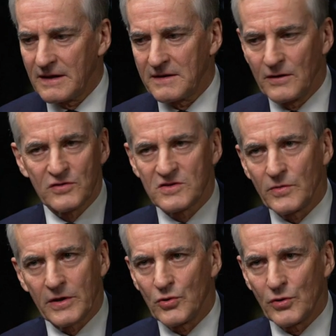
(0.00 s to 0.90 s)
that the
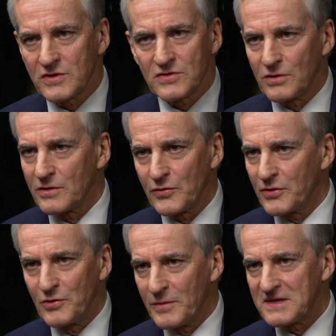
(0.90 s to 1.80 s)
Oslo Accords, although
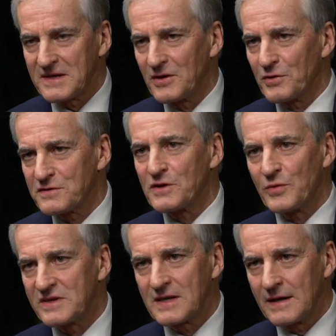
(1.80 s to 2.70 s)
you may say
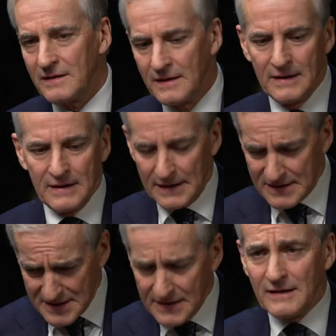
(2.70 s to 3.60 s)
Oslo is dead, it
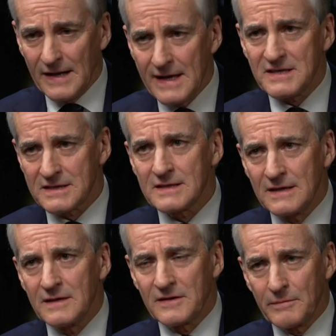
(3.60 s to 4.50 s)
still has
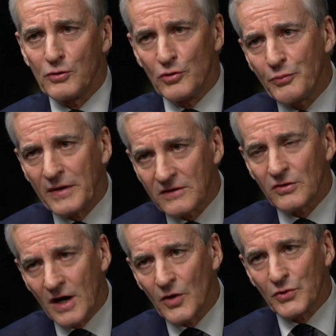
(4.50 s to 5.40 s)
the blueprint
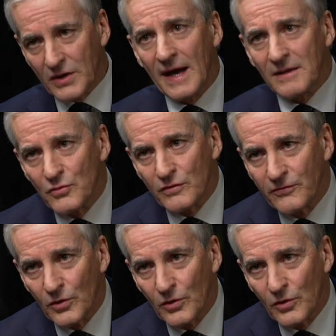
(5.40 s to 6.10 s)
on how you can move